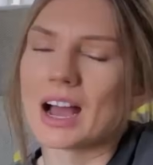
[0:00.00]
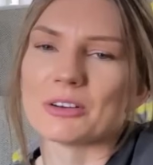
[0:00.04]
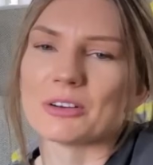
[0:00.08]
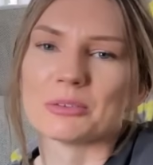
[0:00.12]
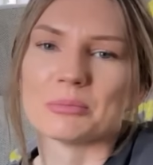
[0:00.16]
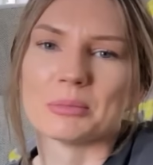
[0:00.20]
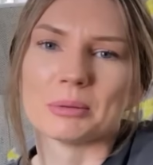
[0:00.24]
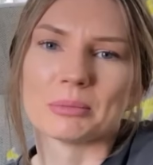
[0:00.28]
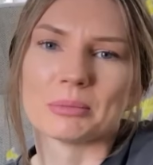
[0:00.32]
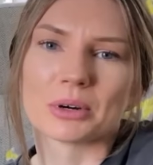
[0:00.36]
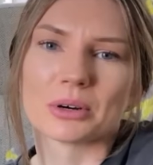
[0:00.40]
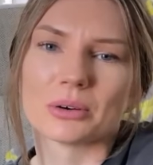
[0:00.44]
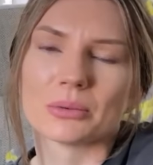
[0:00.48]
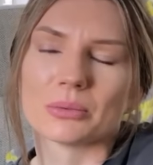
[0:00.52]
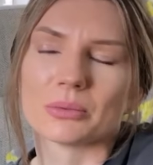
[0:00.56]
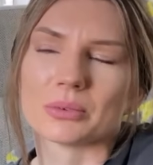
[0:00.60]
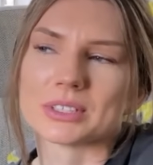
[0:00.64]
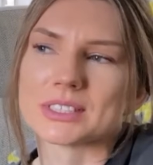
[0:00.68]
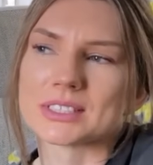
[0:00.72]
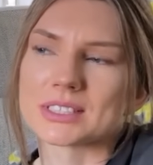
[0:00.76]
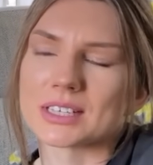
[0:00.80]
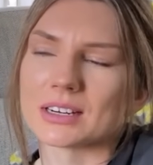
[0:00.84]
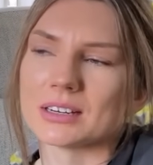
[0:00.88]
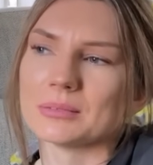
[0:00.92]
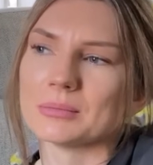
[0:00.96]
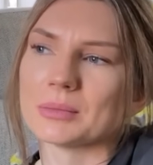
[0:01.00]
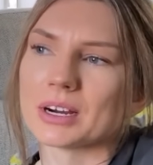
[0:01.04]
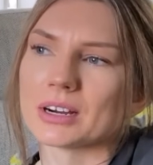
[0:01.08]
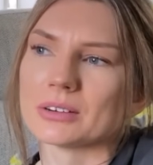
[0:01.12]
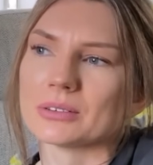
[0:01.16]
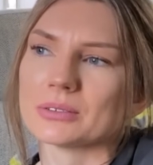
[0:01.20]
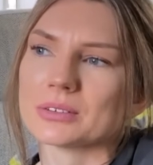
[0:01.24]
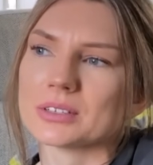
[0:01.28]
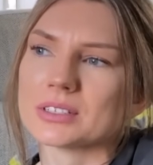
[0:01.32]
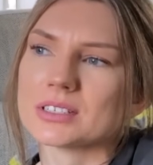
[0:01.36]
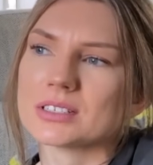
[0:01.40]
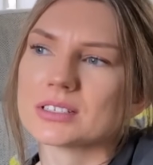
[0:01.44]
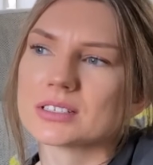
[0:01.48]
remember one time I
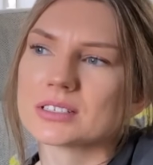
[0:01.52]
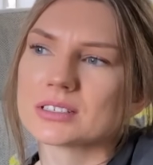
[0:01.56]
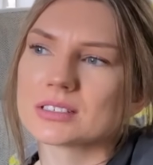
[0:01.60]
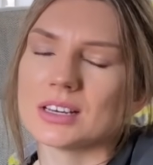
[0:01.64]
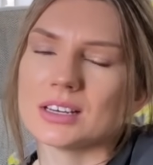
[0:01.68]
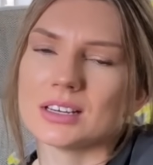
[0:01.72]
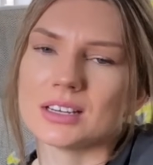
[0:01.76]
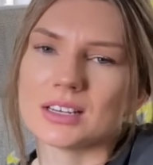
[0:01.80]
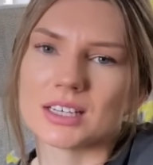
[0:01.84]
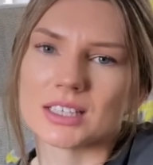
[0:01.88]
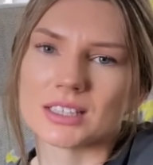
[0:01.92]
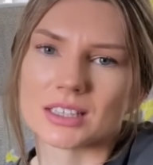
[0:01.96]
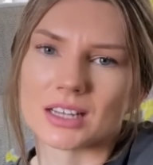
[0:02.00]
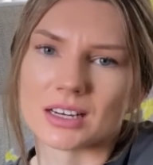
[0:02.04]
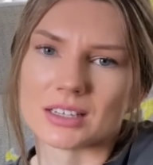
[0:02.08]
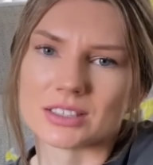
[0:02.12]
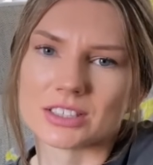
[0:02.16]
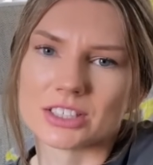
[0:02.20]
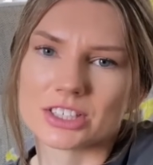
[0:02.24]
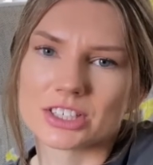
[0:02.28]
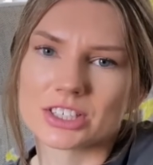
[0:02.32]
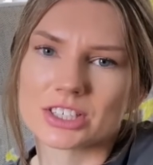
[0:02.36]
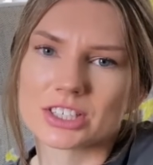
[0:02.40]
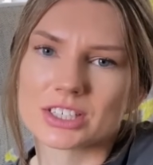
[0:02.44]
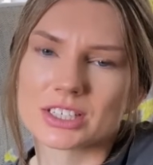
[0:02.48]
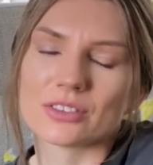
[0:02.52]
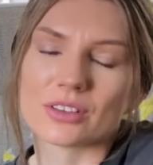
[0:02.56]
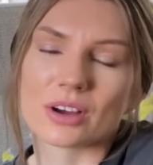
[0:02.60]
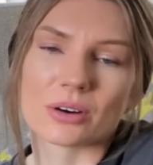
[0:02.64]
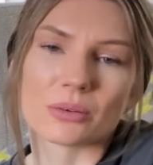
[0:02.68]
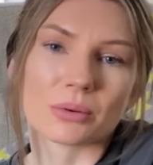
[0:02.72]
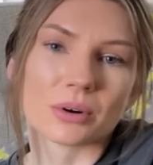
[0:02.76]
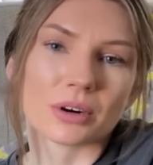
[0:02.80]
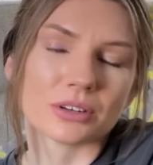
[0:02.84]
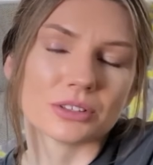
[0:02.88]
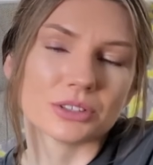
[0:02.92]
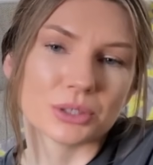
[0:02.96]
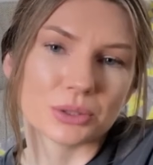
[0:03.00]
was eating lunch. There
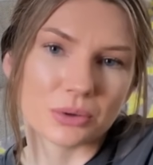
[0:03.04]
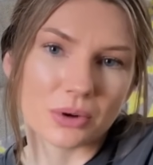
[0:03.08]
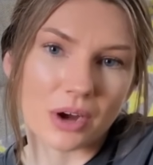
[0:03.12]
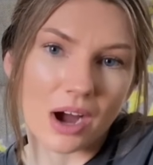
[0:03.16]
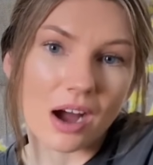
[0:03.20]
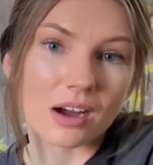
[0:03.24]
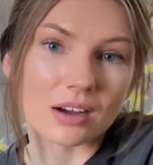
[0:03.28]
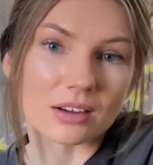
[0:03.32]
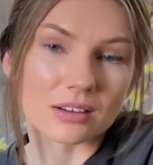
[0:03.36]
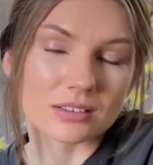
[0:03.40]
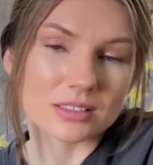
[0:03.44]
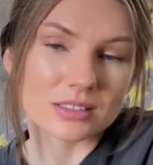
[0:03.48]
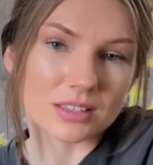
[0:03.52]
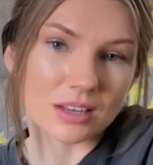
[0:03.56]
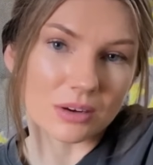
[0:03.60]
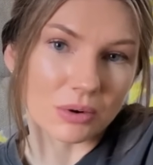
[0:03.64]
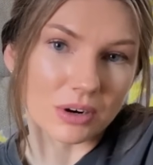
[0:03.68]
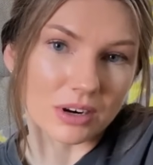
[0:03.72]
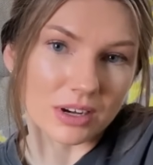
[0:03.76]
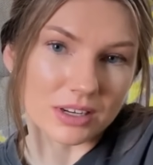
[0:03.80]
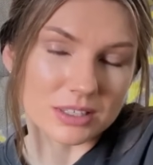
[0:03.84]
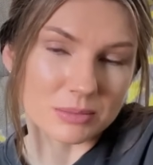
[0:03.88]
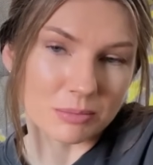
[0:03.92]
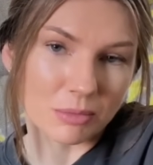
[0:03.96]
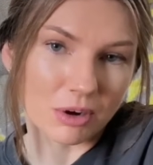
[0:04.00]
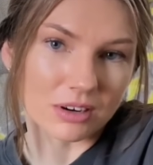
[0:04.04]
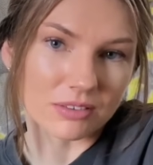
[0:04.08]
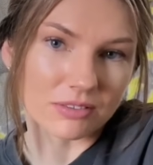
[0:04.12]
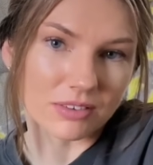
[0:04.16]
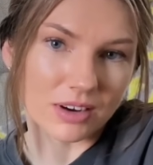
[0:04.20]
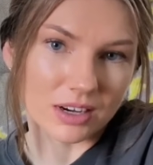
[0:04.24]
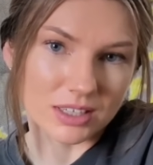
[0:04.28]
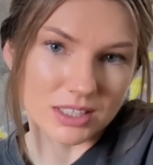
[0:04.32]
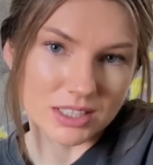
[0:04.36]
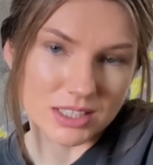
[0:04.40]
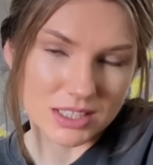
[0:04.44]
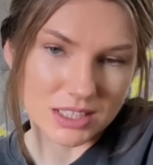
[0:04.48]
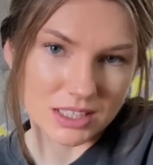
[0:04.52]
were two guys that work at
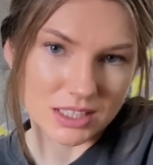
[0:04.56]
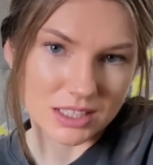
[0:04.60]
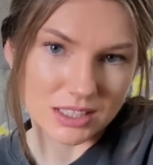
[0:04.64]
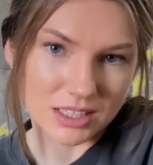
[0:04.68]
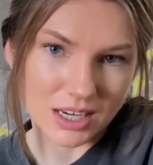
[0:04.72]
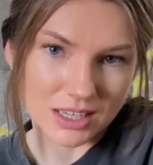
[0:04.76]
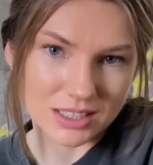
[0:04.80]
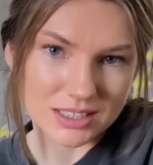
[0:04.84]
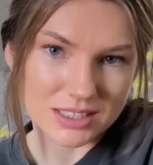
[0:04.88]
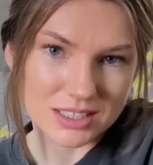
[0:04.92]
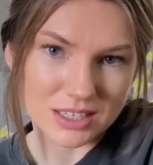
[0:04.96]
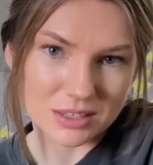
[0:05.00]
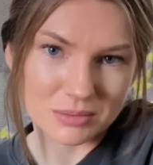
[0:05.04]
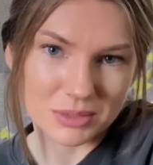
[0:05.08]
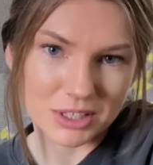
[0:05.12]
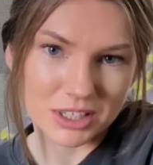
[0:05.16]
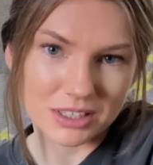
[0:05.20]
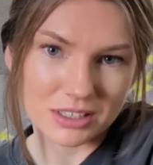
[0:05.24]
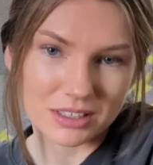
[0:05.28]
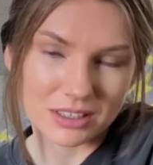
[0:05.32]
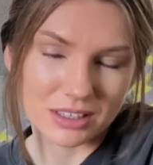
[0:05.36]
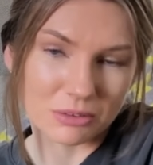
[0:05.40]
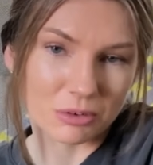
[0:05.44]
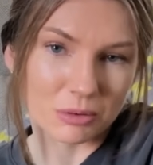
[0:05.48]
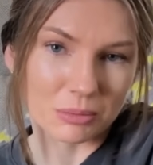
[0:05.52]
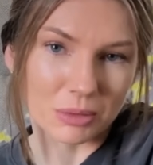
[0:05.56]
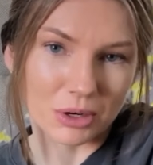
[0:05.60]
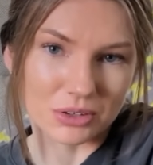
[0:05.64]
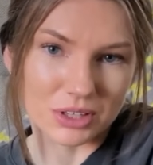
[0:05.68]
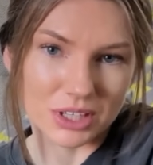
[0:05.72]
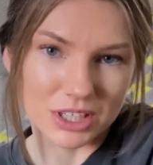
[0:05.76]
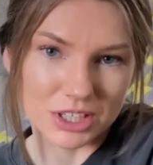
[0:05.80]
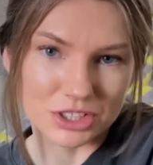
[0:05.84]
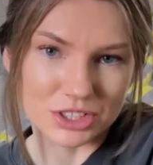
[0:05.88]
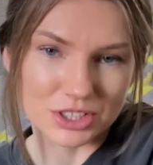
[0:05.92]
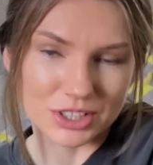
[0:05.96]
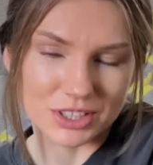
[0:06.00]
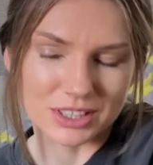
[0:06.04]
Spotify sitting next to me, and they were both
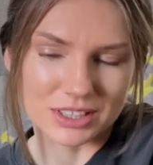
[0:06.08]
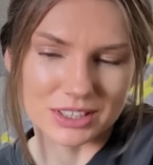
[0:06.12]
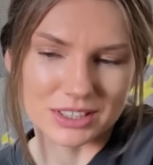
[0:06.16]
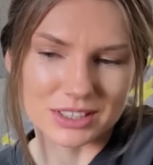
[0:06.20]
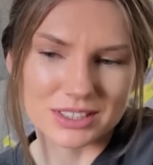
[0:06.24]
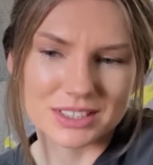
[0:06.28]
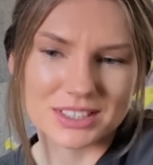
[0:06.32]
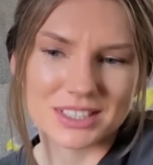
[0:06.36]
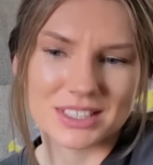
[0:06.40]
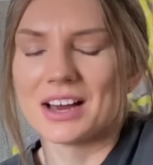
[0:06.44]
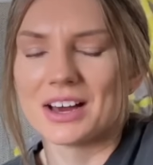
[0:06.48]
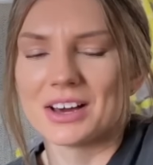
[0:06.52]
engineers.